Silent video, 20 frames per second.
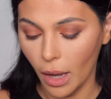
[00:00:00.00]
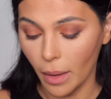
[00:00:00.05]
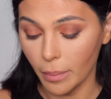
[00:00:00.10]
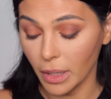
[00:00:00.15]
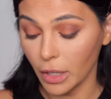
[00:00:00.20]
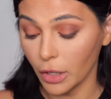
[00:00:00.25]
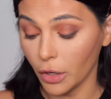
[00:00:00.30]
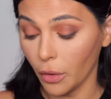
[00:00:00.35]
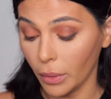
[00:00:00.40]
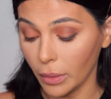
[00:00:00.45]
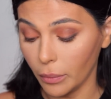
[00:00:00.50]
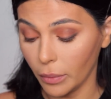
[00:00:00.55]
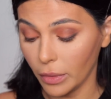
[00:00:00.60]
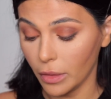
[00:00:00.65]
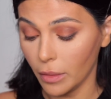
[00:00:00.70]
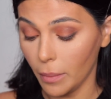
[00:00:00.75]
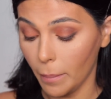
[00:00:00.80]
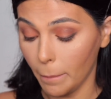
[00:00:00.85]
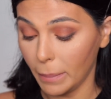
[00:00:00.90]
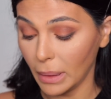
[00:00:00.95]
I'm gonna go in
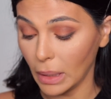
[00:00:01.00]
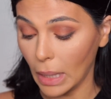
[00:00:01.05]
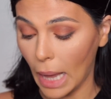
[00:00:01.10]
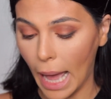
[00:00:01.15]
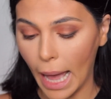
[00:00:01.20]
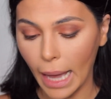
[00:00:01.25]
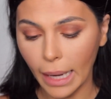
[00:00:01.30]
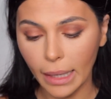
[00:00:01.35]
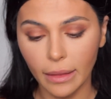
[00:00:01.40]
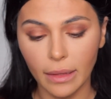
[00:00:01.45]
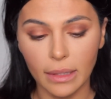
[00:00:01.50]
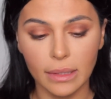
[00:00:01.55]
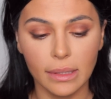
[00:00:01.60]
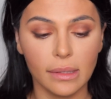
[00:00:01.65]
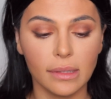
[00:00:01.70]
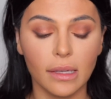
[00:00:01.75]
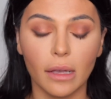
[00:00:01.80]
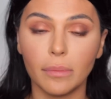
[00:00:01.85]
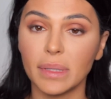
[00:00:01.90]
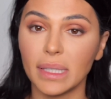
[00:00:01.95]
with black.
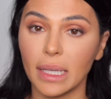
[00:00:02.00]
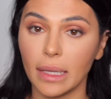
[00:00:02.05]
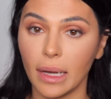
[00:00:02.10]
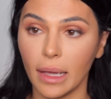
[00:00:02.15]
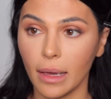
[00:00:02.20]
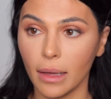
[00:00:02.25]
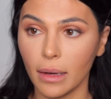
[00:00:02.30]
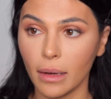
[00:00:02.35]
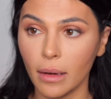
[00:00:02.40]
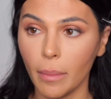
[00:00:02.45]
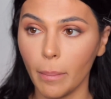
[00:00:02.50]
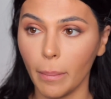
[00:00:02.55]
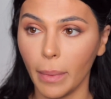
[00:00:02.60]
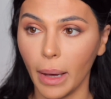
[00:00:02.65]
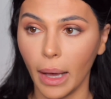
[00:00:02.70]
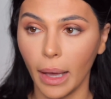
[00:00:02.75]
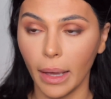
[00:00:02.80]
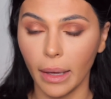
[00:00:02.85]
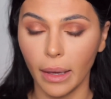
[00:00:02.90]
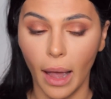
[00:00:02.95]
This is Obsidian
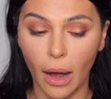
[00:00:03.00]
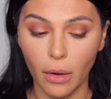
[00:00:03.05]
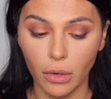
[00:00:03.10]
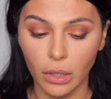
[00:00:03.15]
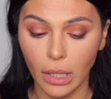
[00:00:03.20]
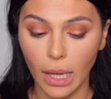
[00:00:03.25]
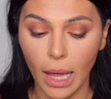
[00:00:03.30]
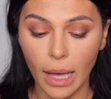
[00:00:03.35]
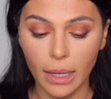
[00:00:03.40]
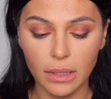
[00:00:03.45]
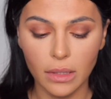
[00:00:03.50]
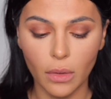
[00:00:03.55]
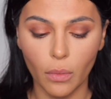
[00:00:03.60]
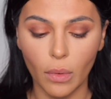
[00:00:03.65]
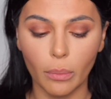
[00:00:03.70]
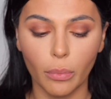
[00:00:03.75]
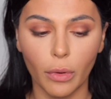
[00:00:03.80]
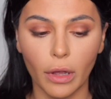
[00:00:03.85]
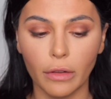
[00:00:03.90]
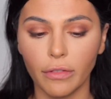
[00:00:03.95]
by Hourglass, the
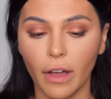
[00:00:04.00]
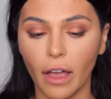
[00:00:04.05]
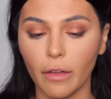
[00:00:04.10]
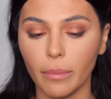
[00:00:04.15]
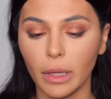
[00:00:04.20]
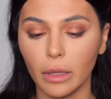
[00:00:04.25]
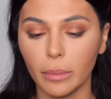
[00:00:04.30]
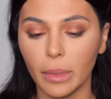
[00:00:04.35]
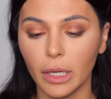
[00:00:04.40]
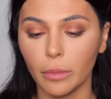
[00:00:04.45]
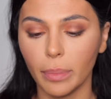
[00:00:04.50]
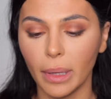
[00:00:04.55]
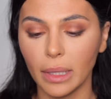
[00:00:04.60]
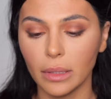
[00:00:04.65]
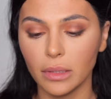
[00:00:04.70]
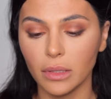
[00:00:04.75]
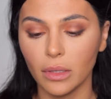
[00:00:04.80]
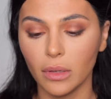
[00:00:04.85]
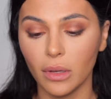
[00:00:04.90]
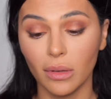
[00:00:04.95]
1.5 millimeter
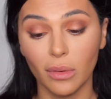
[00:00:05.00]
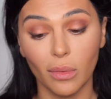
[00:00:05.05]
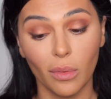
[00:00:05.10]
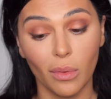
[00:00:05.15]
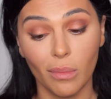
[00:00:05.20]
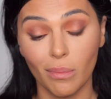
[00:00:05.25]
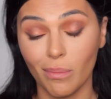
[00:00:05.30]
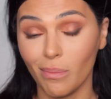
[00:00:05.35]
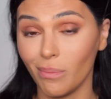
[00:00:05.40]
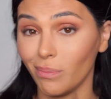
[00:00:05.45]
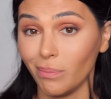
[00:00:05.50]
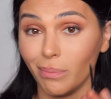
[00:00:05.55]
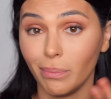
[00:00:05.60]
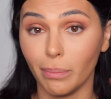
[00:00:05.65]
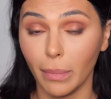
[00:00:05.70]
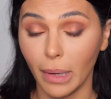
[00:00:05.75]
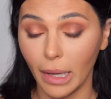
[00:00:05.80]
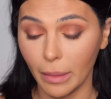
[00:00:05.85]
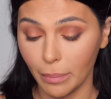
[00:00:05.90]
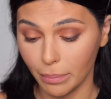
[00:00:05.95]
pencil,
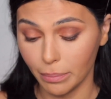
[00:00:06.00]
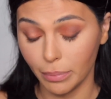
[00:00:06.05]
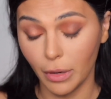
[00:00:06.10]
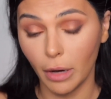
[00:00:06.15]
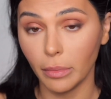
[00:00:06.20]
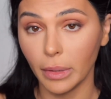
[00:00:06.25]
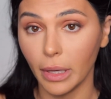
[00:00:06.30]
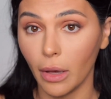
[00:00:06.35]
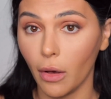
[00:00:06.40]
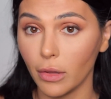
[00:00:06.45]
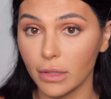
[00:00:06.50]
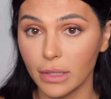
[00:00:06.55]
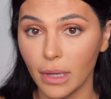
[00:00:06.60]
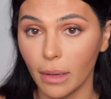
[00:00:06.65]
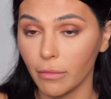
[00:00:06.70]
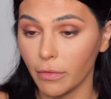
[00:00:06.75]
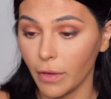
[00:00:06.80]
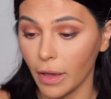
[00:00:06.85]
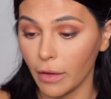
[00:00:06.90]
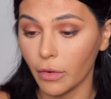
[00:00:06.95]
my probably
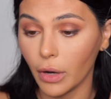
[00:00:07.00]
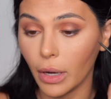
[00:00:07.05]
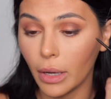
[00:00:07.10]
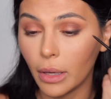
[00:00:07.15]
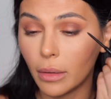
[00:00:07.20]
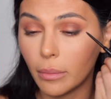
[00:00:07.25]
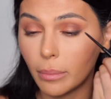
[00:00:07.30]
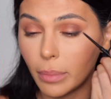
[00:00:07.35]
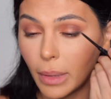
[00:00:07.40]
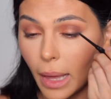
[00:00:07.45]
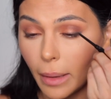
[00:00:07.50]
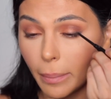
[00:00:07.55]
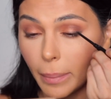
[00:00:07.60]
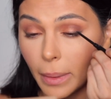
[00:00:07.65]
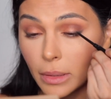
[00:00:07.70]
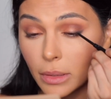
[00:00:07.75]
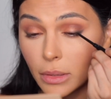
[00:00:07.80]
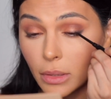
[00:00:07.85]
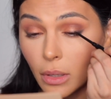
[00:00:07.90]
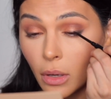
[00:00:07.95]
all-time favorite black
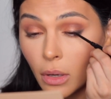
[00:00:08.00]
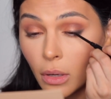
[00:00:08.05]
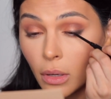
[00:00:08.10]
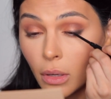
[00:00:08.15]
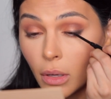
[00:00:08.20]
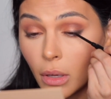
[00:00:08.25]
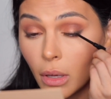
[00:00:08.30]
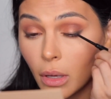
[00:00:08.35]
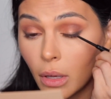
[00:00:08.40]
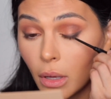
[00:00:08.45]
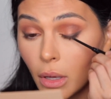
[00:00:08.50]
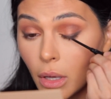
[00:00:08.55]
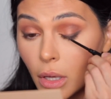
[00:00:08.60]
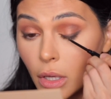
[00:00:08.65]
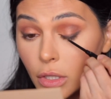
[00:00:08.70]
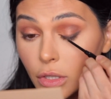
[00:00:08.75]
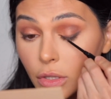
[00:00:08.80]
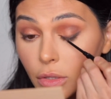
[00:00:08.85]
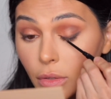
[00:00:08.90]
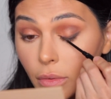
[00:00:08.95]
pencil.
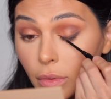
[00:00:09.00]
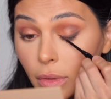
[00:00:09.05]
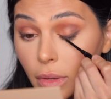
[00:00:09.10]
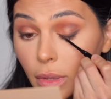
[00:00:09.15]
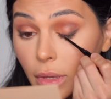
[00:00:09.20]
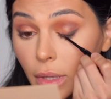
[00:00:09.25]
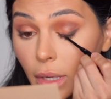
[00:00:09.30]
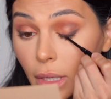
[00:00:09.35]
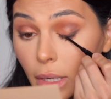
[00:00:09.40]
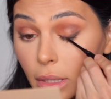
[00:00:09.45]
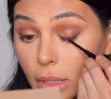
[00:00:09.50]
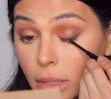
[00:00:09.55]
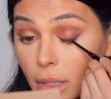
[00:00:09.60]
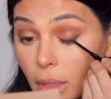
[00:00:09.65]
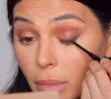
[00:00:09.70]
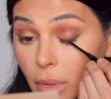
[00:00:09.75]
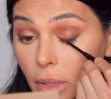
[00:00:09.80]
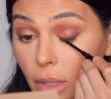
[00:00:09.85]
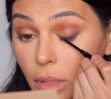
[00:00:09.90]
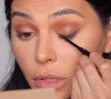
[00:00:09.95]
So this,
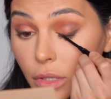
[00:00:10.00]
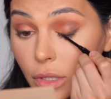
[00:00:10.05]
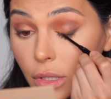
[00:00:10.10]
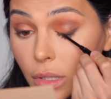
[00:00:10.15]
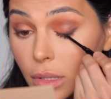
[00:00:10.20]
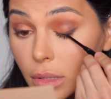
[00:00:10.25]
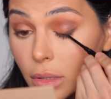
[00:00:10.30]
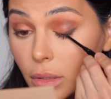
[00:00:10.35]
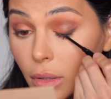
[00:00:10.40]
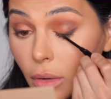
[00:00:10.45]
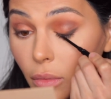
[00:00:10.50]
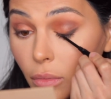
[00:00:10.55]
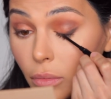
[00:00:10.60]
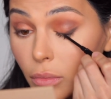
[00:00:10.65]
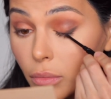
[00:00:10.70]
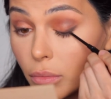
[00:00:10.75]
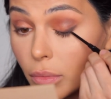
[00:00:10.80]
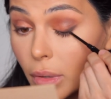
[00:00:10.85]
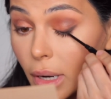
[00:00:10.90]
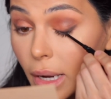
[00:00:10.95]
I'm gonna just go
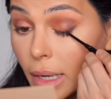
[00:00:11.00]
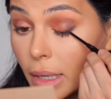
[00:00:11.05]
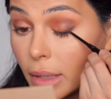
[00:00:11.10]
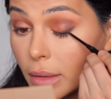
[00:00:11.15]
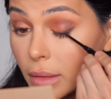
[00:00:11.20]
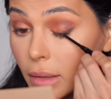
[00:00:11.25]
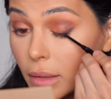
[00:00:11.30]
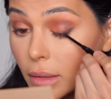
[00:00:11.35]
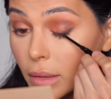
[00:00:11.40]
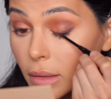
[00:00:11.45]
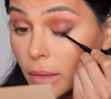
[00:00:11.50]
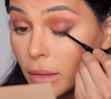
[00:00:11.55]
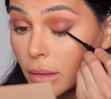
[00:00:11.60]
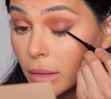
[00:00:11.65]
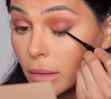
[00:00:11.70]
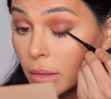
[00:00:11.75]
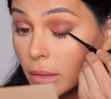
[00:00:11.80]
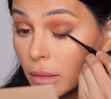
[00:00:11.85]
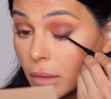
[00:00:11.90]
right at the